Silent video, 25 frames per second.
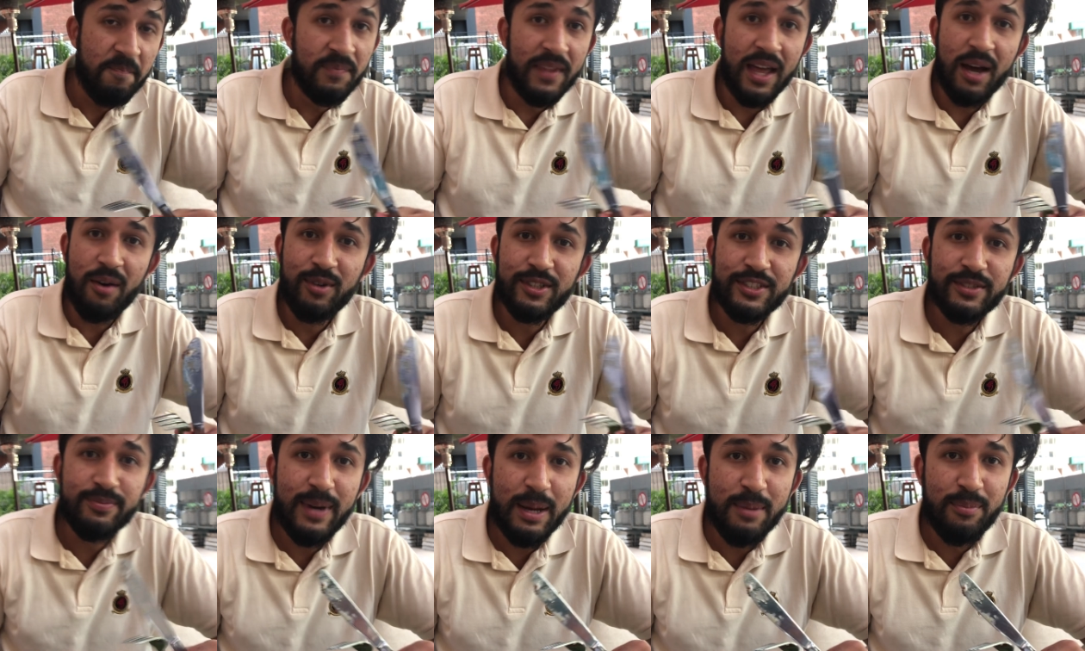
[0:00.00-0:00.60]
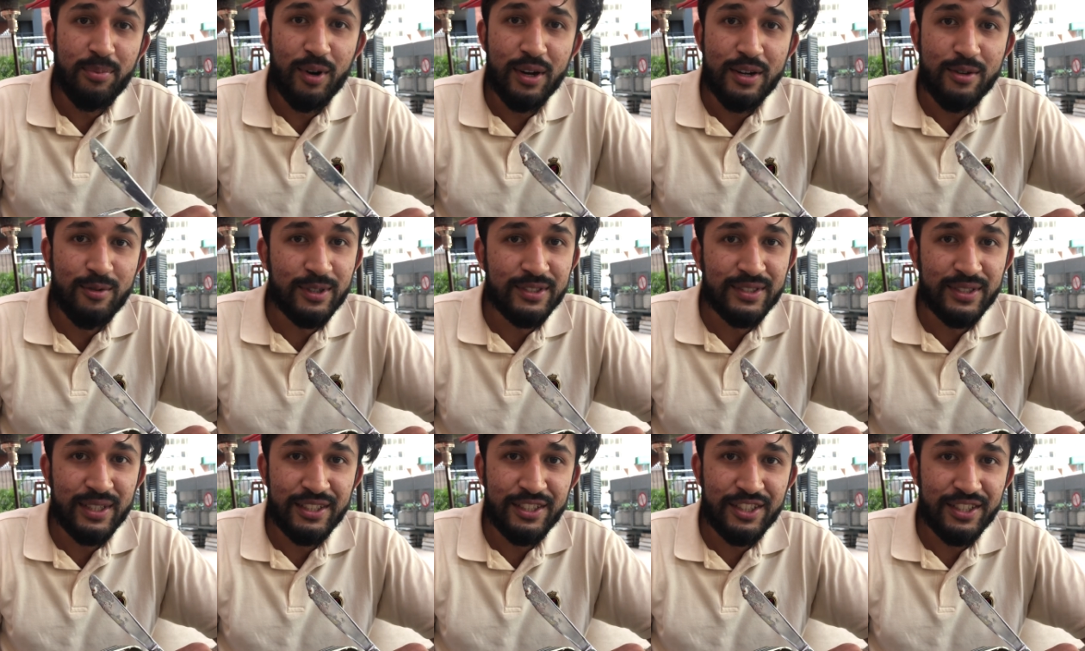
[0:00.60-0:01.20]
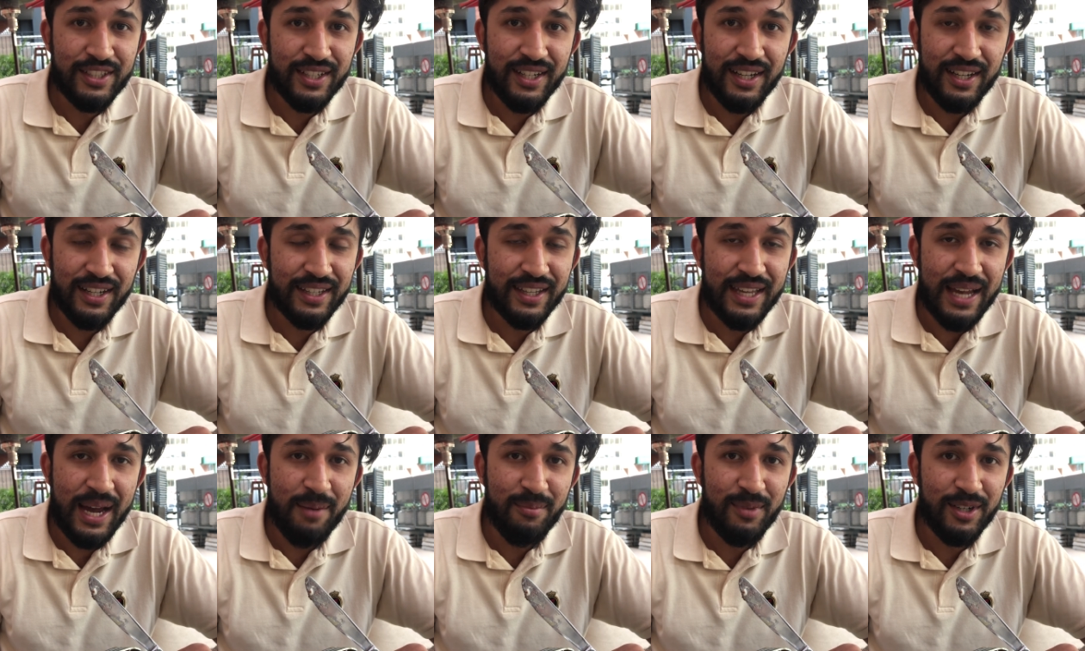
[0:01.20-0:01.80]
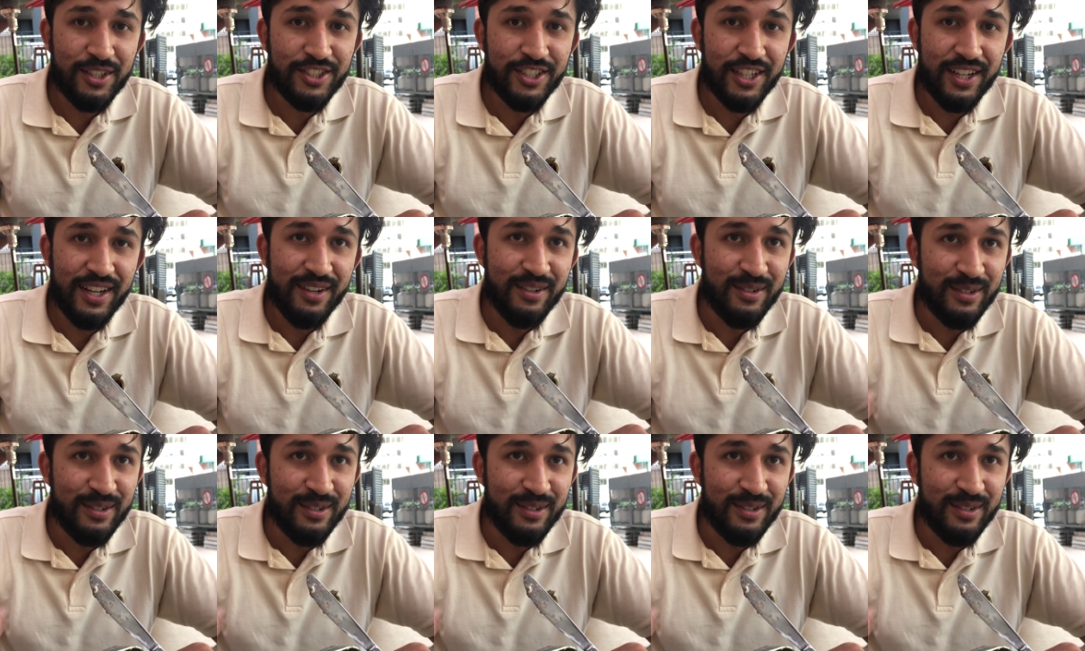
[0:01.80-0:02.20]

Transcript: I wish my boy wasn't camera shy,